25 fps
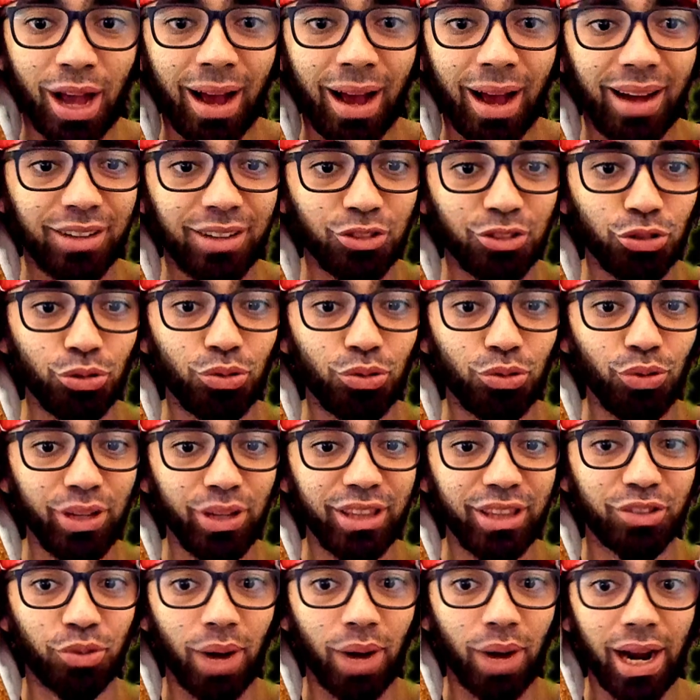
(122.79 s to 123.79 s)
are you doing
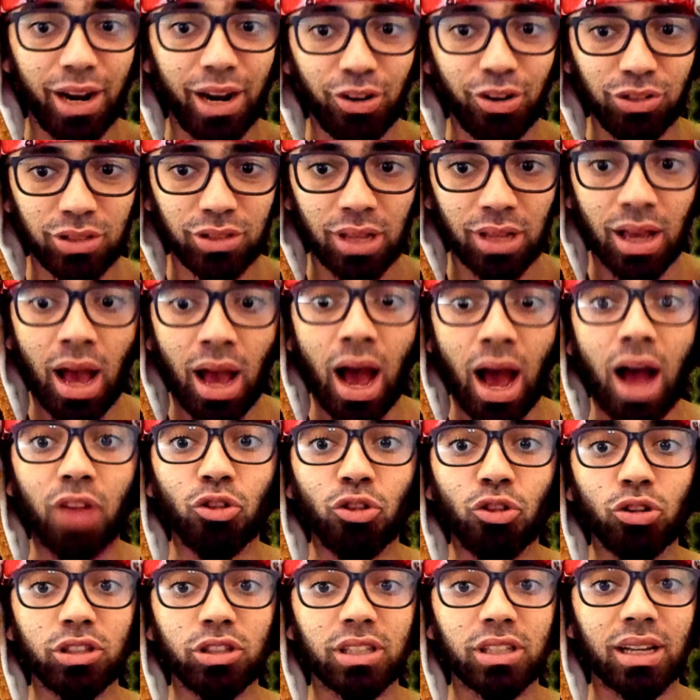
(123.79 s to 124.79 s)
dragons? I ah, know
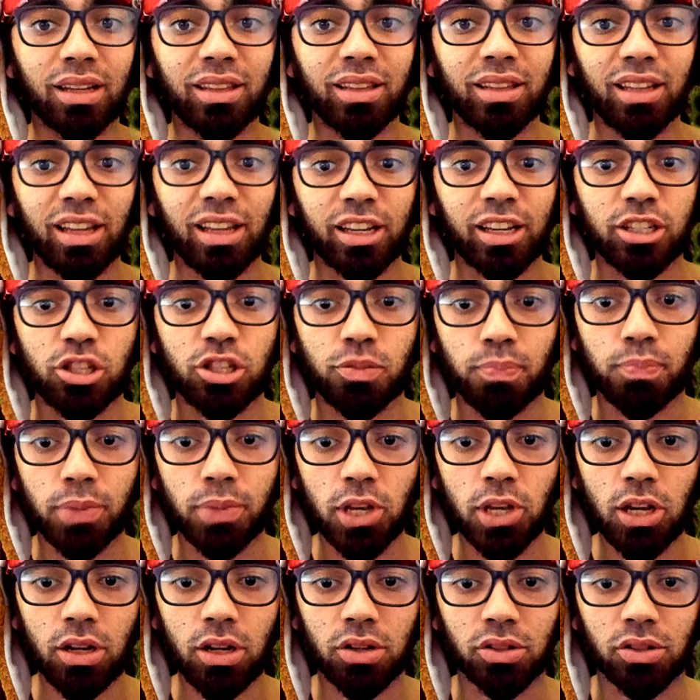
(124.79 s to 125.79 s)
it's kind of like
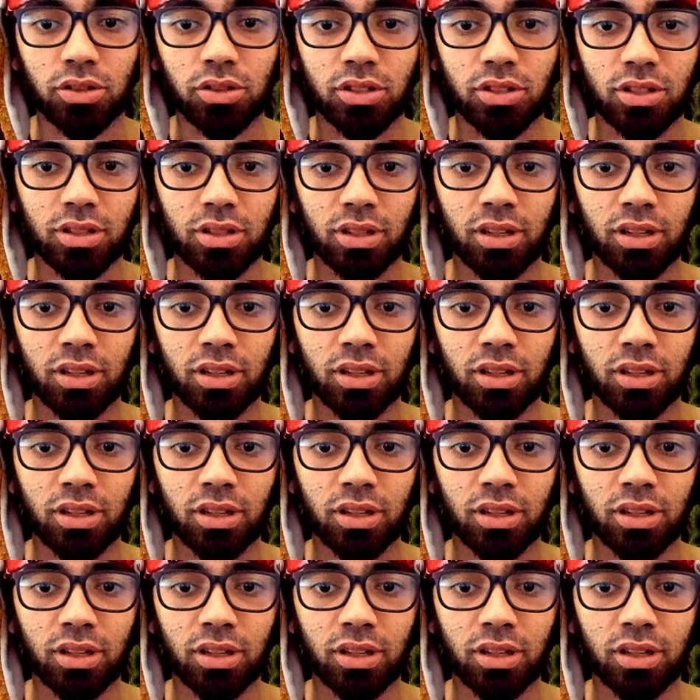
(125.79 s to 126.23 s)
spears.